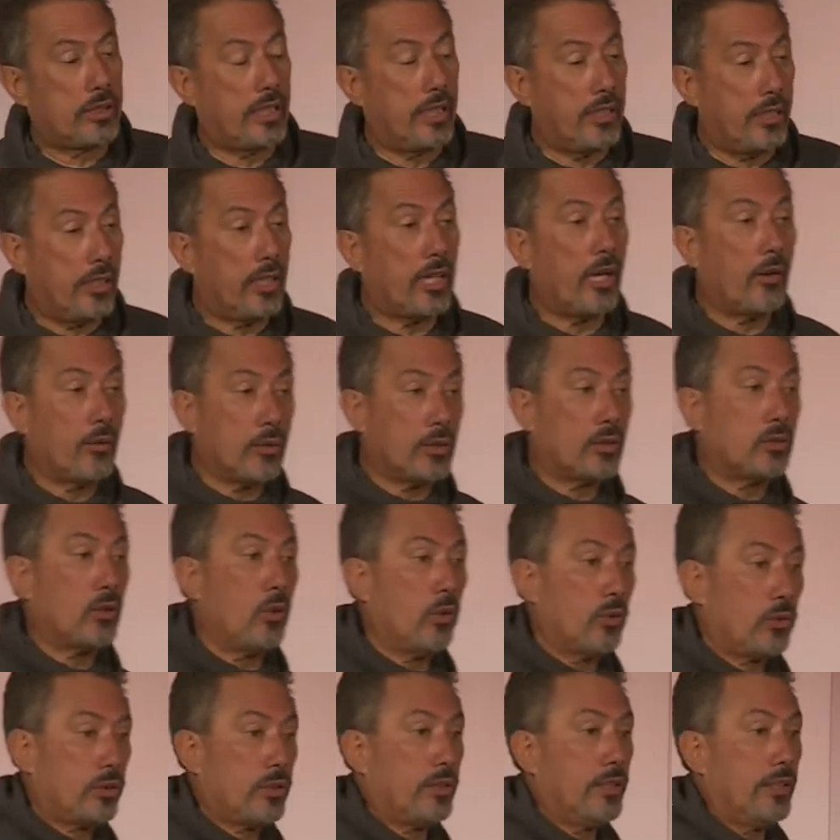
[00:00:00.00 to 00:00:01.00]
Can you go and
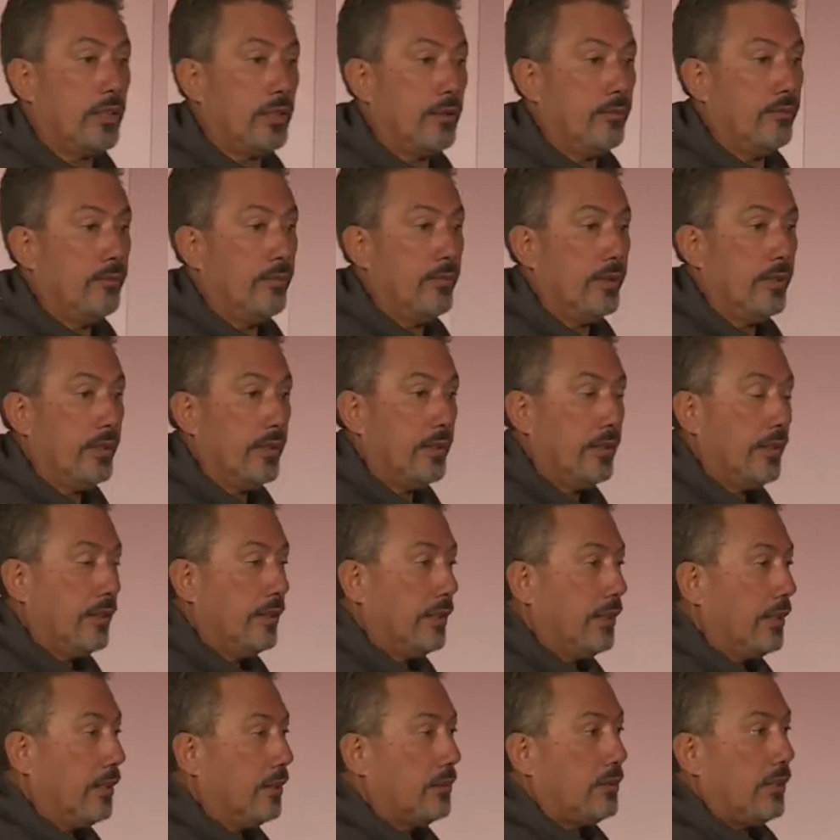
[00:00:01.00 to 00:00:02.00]
talk to them?"
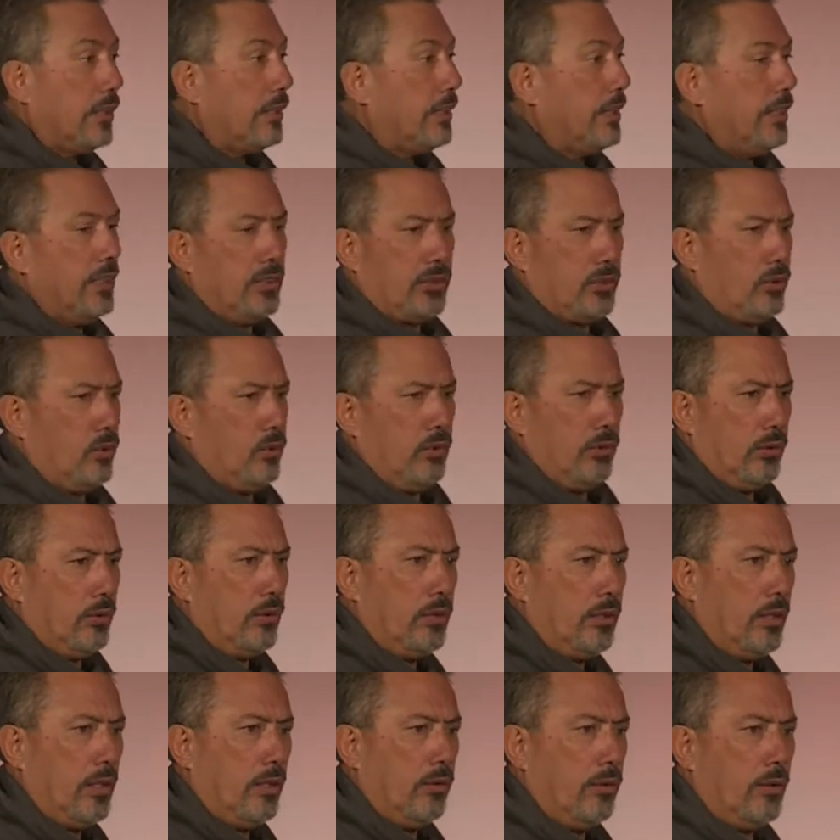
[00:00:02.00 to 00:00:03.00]
And I was like, "Yeah, sure."
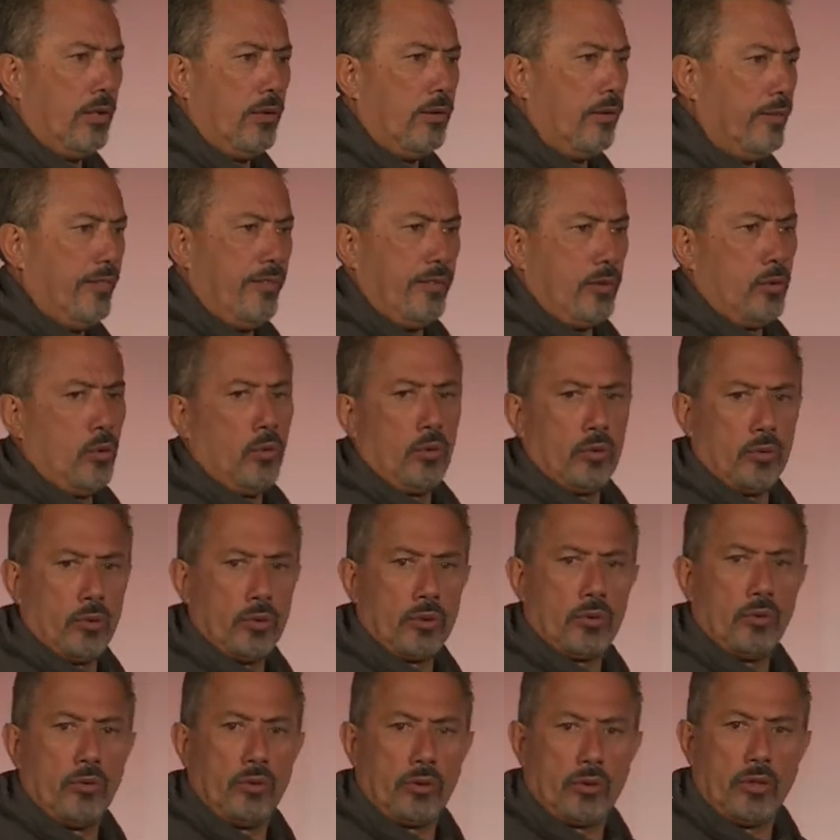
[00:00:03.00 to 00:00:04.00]
No, I never talked to a
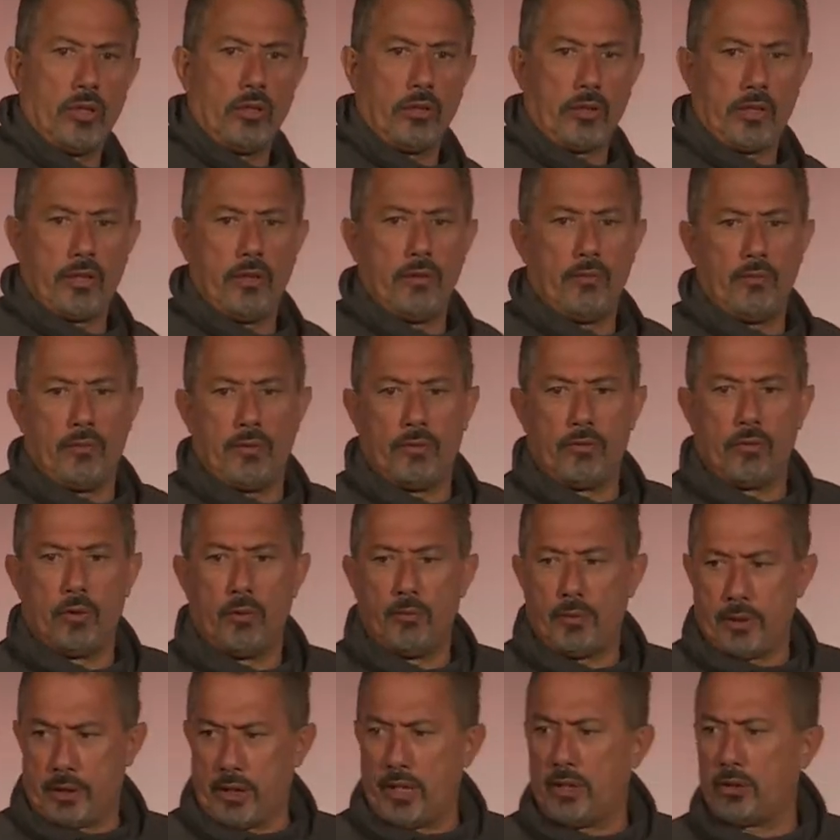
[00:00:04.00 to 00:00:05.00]
suicidal kid before,
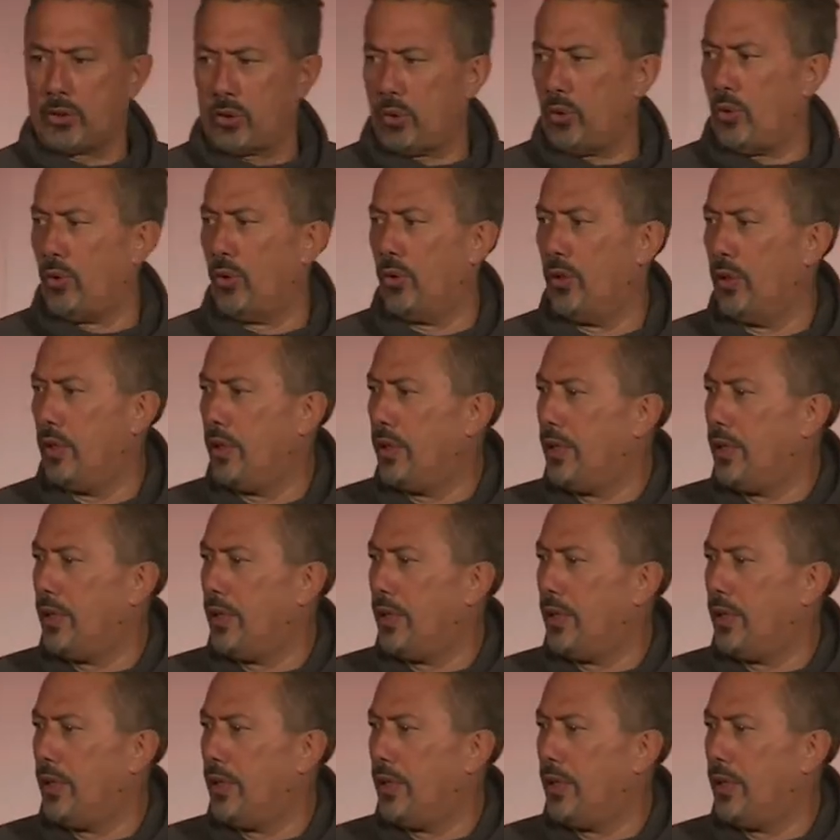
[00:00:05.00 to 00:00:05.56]
but yeah, sure.